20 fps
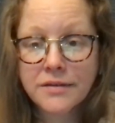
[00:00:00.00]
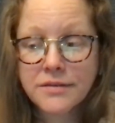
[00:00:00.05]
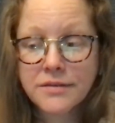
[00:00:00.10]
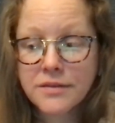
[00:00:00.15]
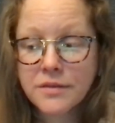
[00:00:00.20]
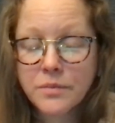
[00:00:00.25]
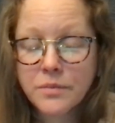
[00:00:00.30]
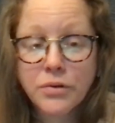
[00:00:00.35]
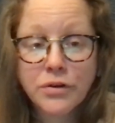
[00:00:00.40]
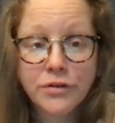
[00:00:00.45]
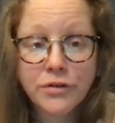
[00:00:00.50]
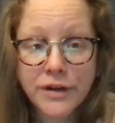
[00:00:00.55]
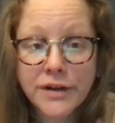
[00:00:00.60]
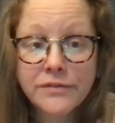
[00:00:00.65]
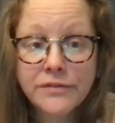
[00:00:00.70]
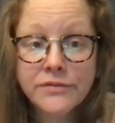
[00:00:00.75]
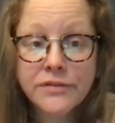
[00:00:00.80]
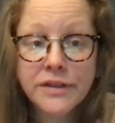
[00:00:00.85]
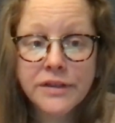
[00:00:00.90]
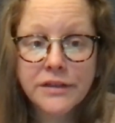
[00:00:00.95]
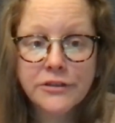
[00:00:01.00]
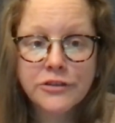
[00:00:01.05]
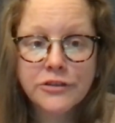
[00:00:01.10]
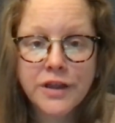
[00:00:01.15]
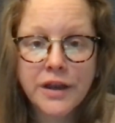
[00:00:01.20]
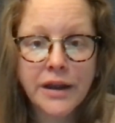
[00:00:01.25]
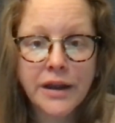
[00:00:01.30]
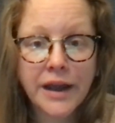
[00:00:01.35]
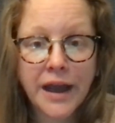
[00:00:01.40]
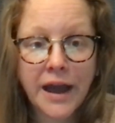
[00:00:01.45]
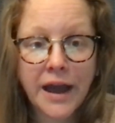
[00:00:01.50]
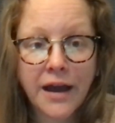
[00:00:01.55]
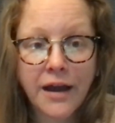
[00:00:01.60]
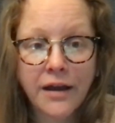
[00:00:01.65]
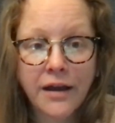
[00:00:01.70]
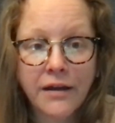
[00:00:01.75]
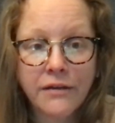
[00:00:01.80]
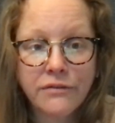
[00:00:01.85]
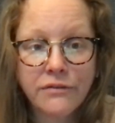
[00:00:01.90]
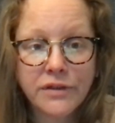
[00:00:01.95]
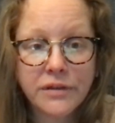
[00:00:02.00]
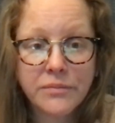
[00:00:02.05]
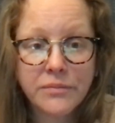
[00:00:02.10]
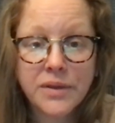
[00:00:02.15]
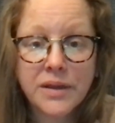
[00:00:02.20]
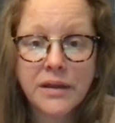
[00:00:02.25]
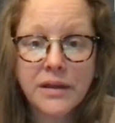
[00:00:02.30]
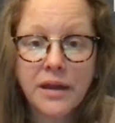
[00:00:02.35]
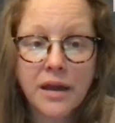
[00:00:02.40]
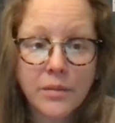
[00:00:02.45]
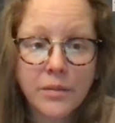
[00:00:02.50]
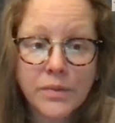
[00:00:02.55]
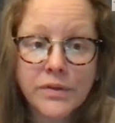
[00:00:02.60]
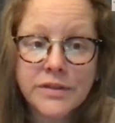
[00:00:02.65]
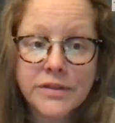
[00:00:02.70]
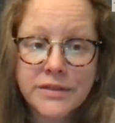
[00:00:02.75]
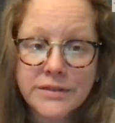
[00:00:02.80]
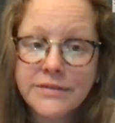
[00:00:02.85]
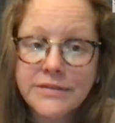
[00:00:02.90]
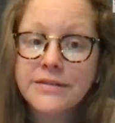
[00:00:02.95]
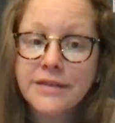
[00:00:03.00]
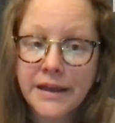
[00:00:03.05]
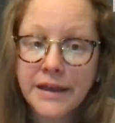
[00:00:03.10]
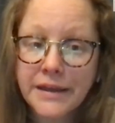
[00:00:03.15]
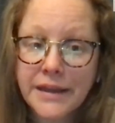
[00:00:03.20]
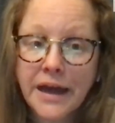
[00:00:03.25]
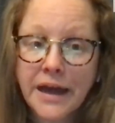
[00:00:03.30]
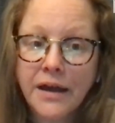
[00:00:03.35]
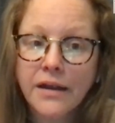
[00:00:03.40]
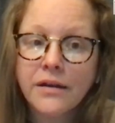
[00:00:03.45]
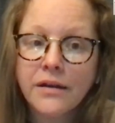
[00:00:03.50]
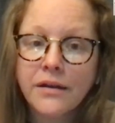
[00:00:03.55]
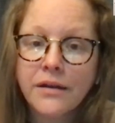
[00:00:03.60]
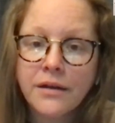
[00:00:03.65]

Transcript: the privilege that I have in being able to say that,